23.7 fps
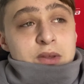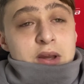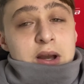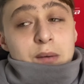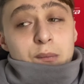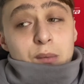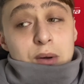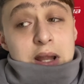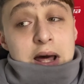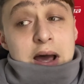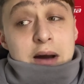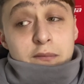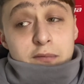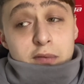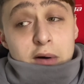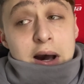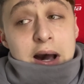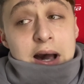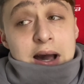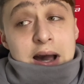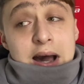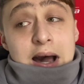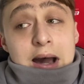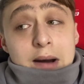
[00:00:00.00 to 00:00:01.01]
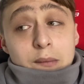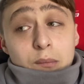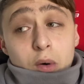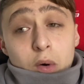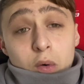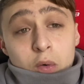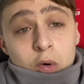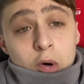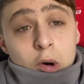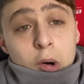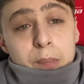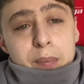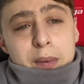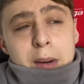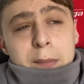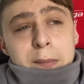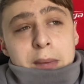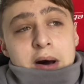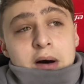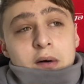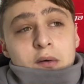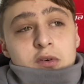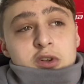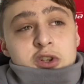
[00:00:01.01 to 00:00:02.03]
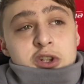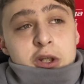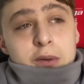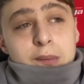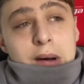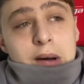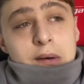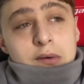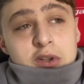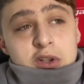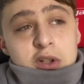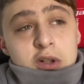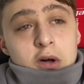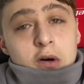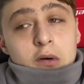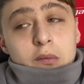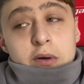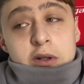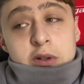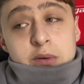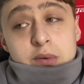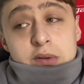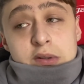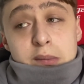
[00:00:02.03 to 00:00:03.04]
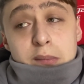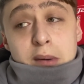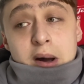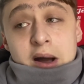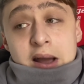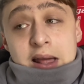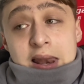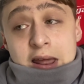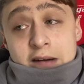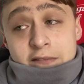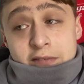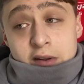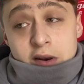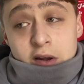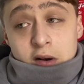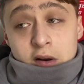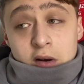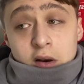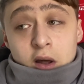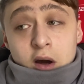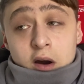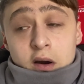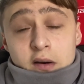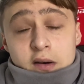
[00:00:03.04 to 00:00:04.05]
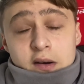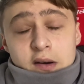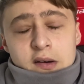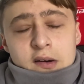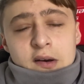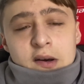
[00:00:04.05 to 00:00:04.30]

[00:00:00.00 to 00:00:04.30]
Well, I woke up about 2 hours ago, which was about 11 o'clock.